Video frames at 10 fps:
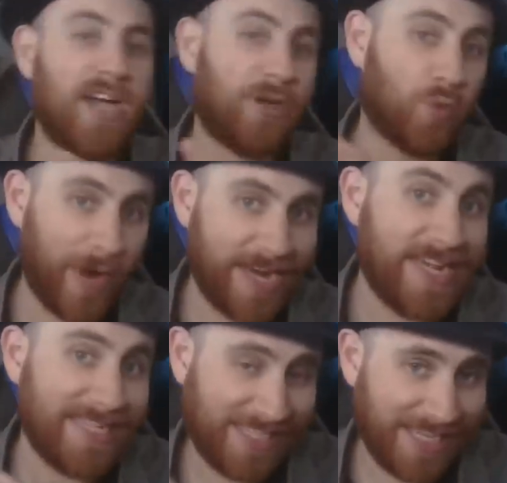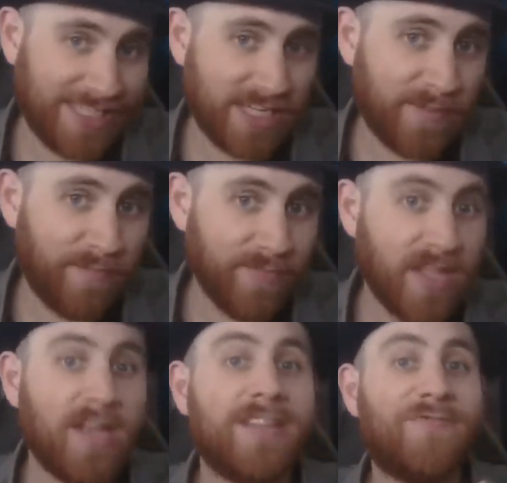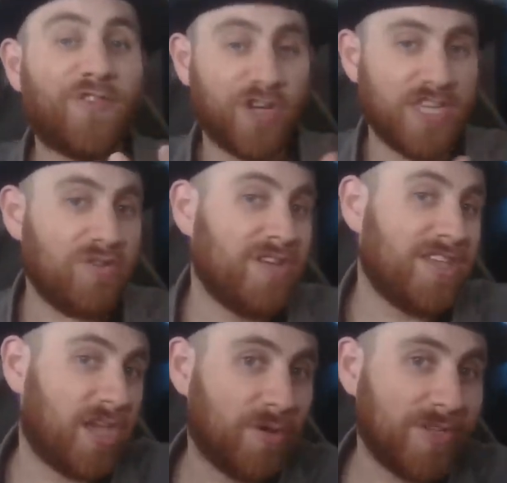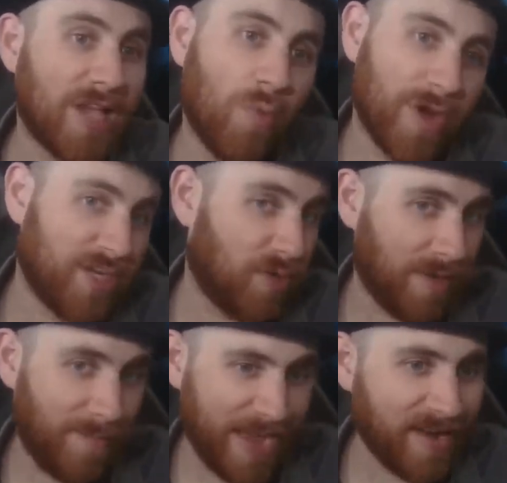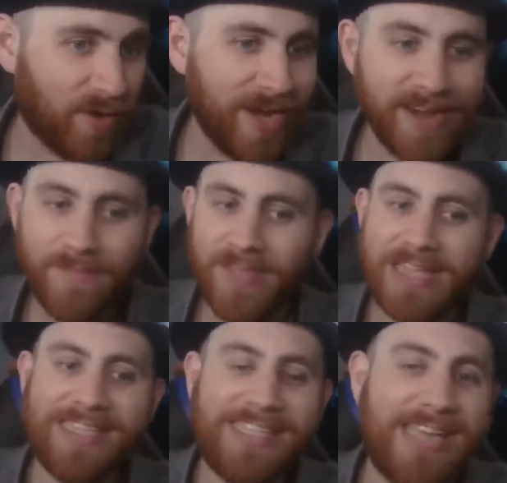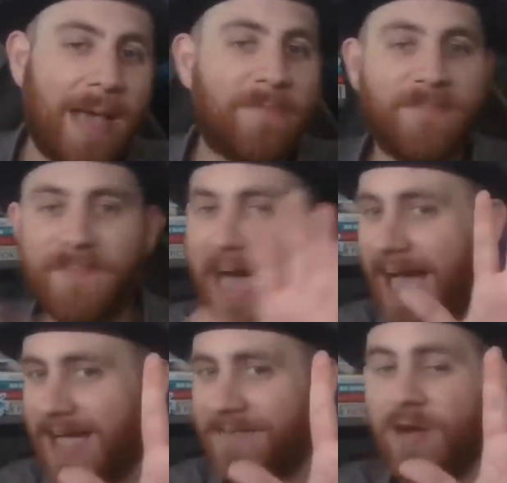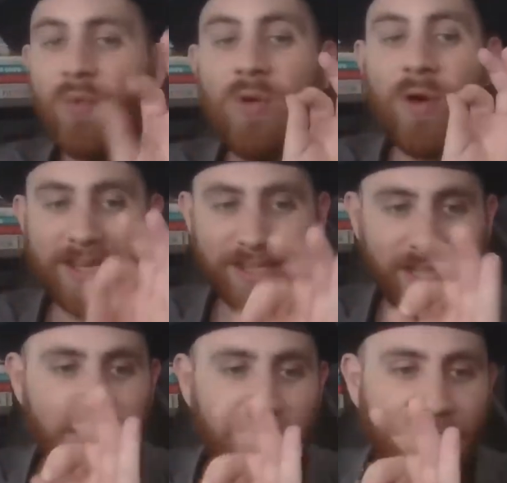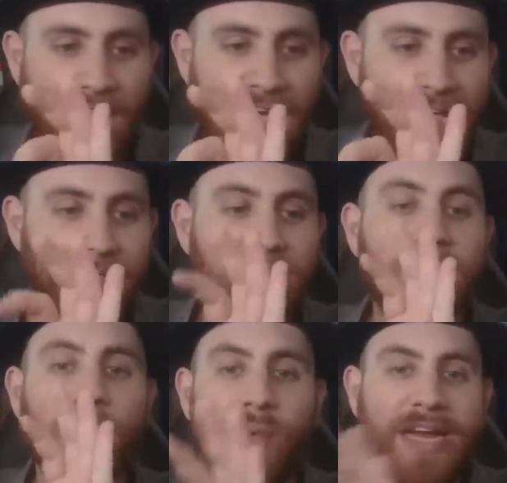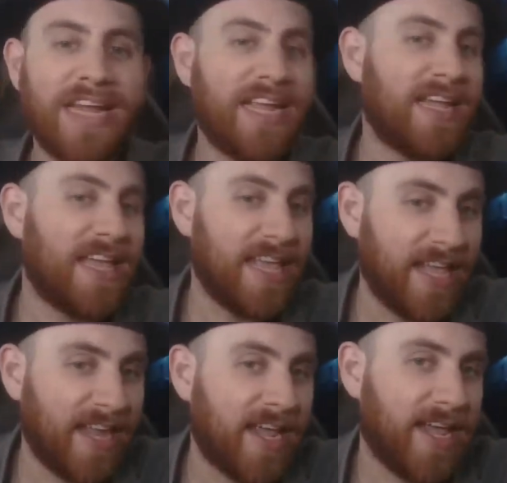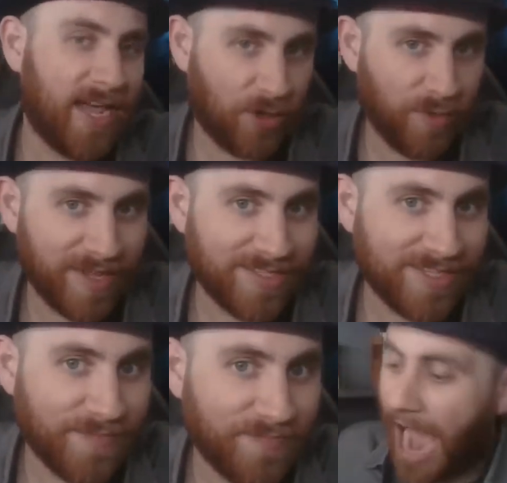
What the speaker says: grading system for you to use when doing a beta read, step 5, we want to clarify reading in increments.